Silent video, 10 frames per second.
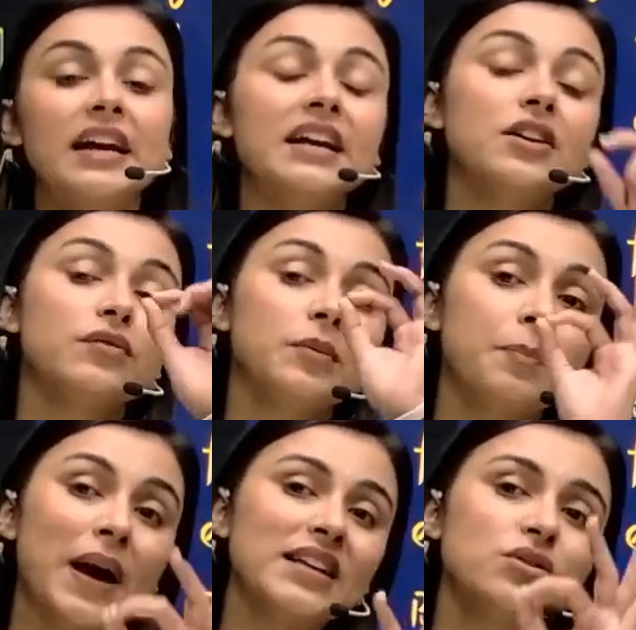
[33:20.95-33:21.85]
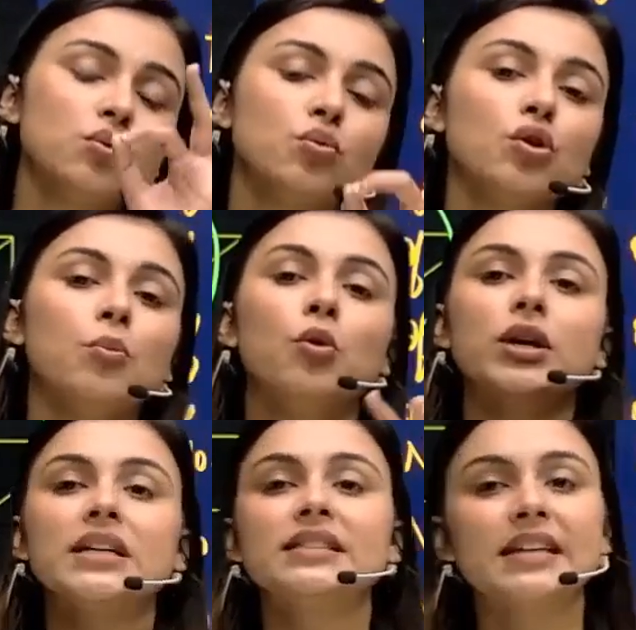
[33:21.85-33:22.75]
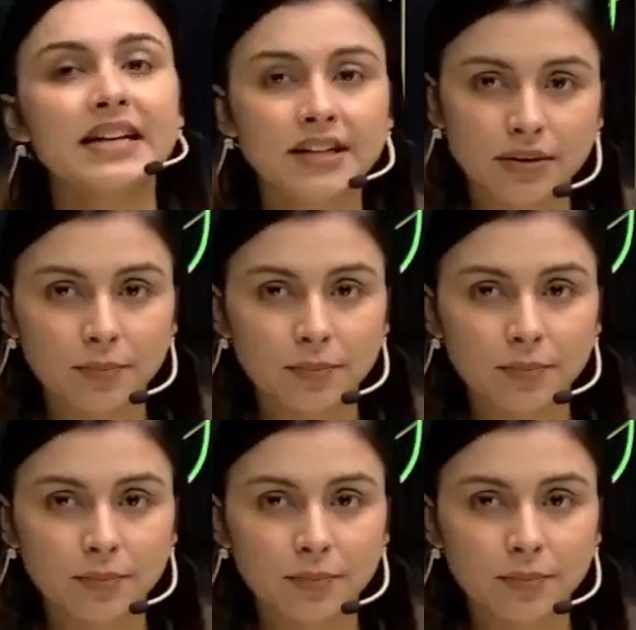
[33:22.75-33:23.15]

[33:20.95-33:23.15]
and it will pass through your body center.